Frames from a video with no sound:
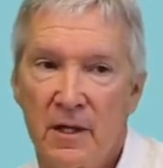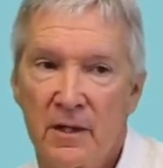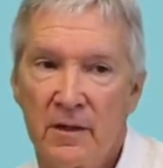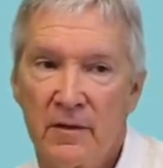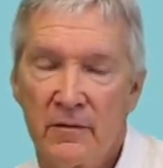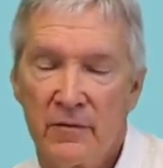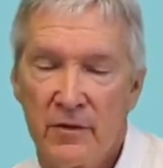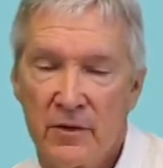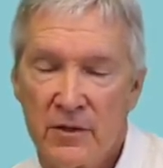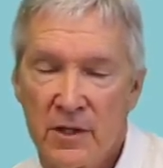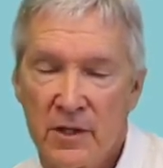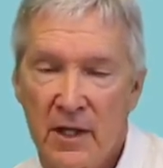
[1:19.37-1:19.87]

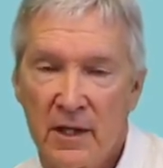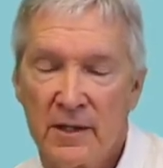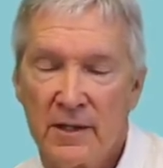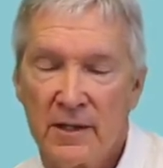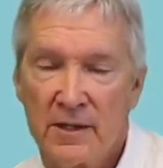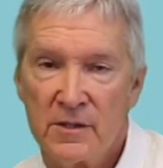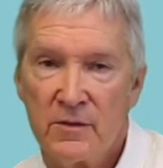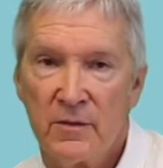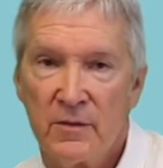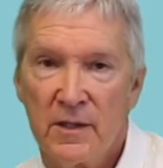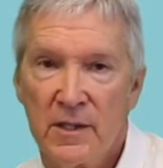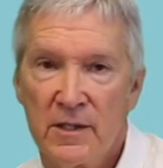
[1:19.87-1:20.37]
if your child
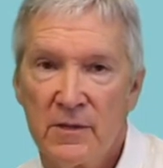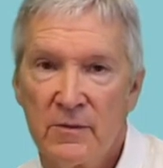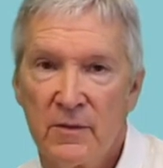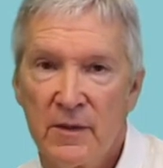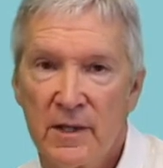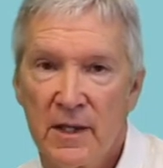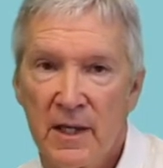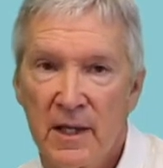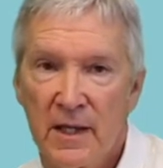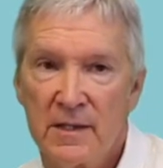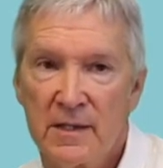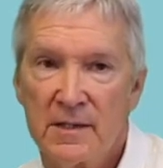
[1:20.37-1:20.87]
has
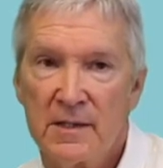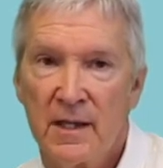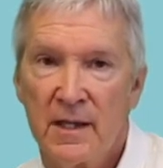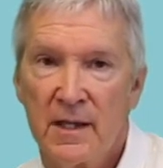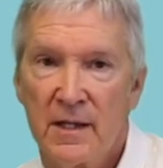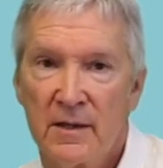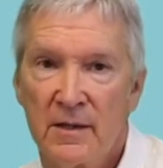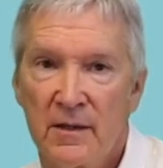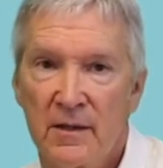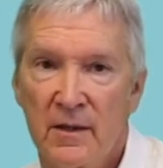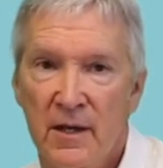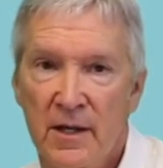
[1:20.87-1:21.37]
20/20 eyesight
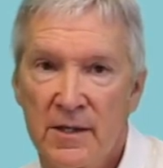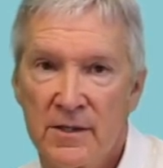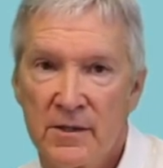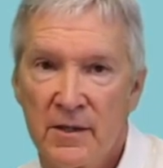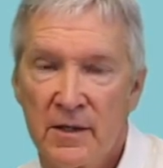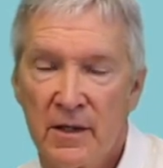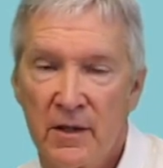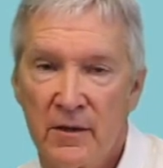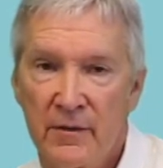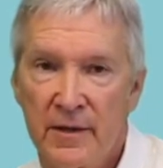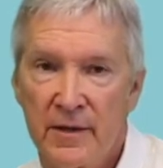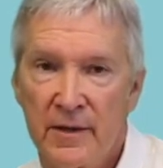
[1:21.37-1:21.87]
and their eyes are
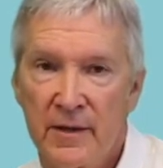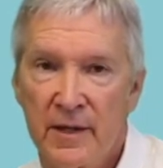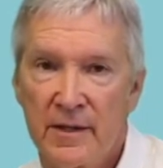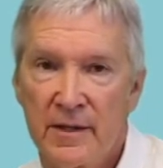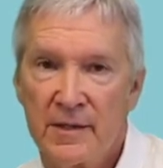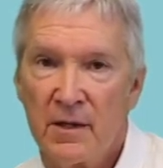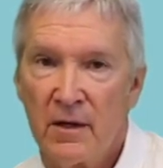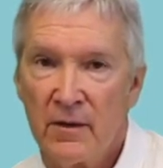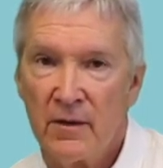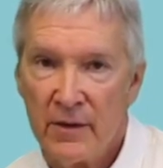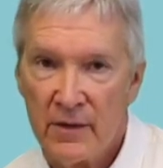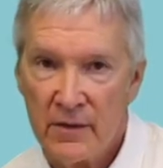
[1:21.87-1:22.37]
healthy,
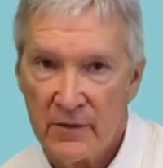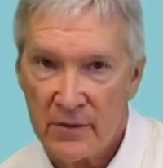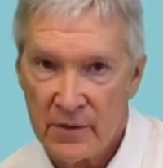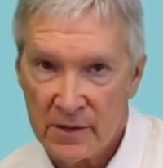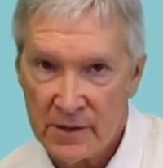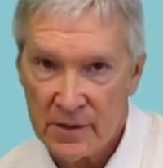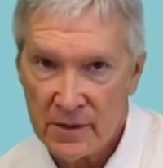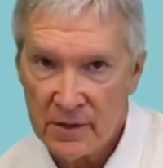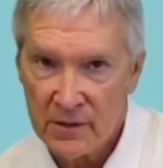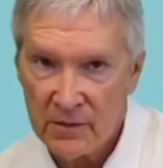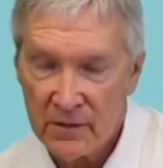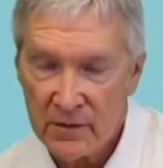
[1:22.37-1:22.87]
that's all there
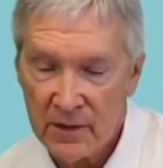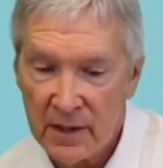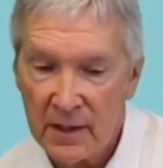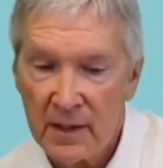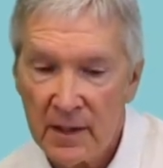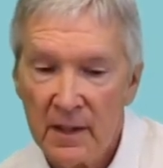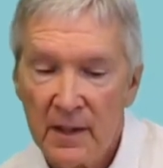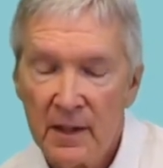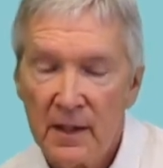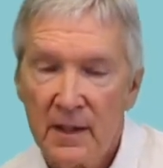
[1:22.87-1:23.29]
is to it.